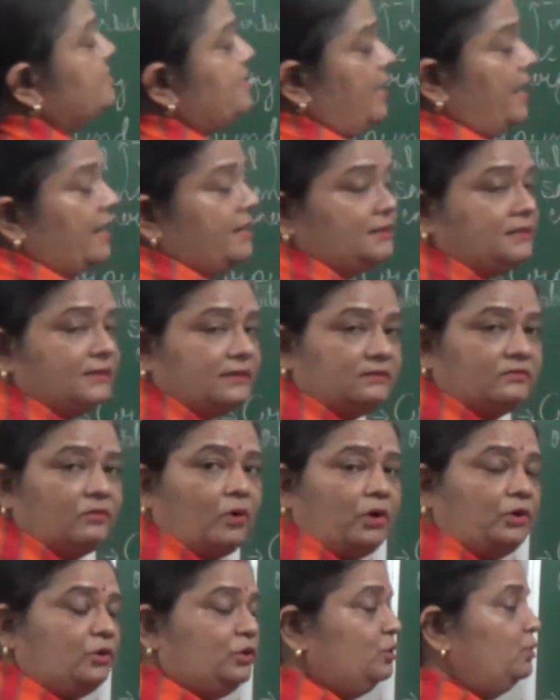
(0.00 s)
entered
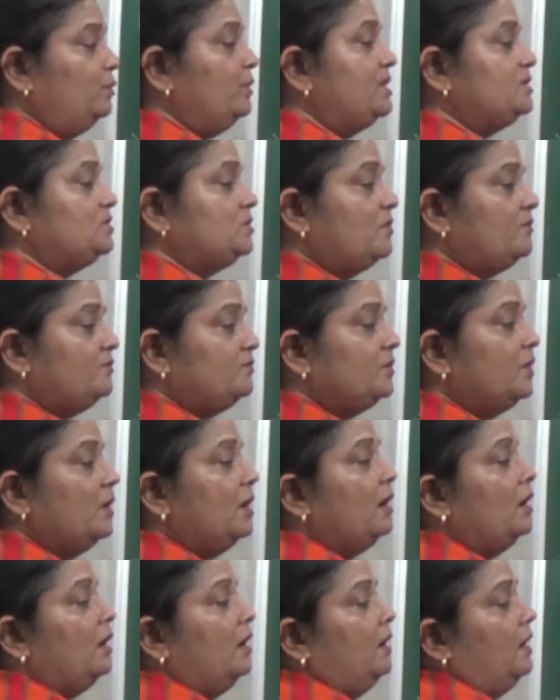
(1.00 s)
what? 2s
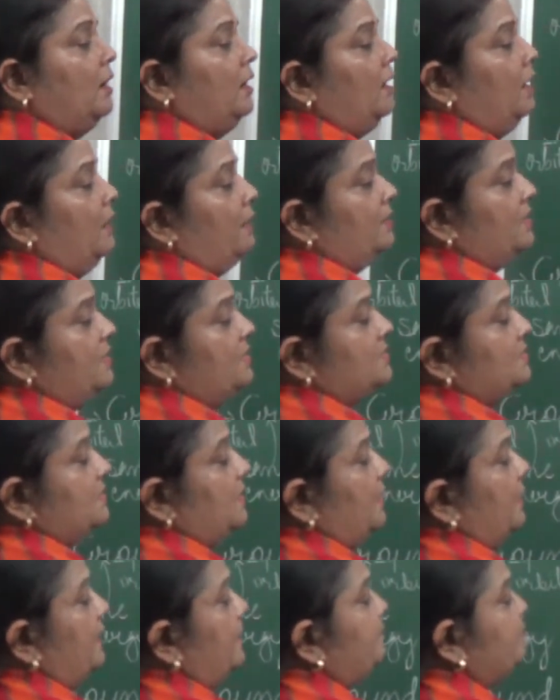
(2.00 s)
of this
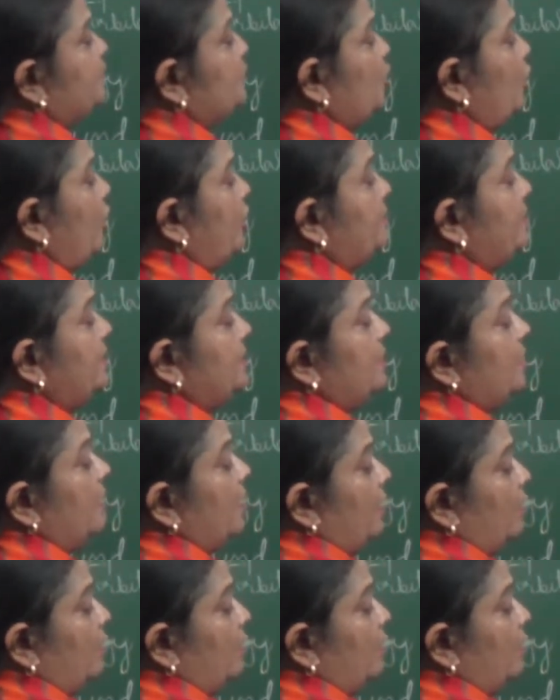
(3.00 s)
orbit,